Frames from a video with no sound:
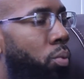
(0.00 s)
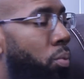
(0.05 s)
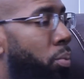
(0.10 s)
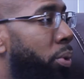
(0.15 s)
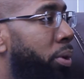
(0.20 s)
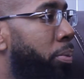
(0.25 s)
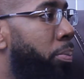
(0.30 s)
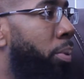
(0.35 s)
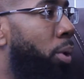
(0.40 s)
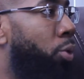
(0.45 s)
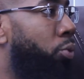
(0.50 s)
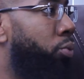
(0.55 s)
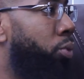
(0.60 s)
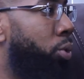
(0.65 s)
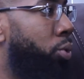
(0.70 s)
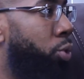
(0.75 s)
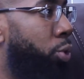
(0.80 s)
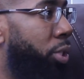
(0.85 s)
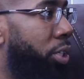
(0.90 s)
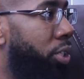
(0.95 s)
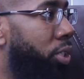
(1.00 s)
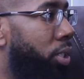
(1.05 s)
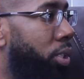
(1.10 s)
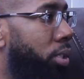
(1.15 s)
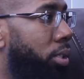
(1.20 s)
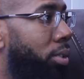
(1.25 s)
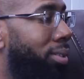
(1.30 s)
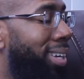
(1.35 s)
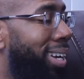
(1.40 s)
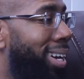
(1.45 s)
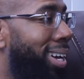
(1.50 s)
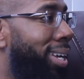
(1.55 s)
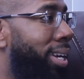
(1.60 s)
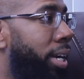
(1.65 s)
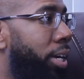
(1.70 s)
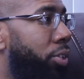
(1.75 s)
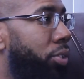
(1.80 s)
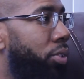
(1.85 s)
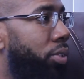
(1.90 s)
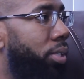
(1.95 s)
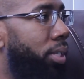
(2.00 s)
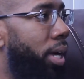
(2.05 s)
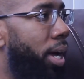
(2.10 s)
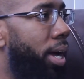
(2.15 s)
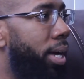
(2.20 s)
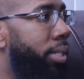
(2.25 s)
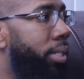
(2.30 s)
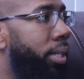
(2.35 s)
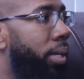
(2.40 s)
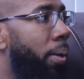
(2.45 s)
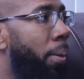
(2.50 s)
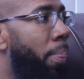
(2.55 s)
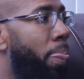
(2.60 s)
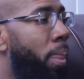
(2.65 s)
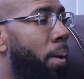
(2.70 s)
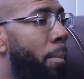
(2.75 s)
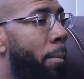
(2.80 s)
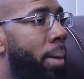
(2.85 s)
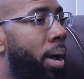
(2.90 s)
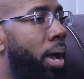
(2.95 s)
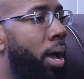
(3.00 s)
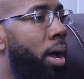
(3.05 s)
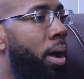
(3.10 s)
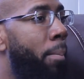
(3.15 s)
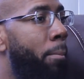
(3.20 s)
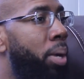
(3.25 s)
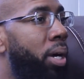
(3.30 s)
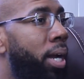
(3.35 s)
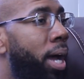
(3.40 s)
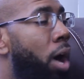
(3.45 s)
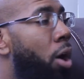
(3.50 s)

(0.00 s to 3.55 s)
with both nutrition and exercise, but I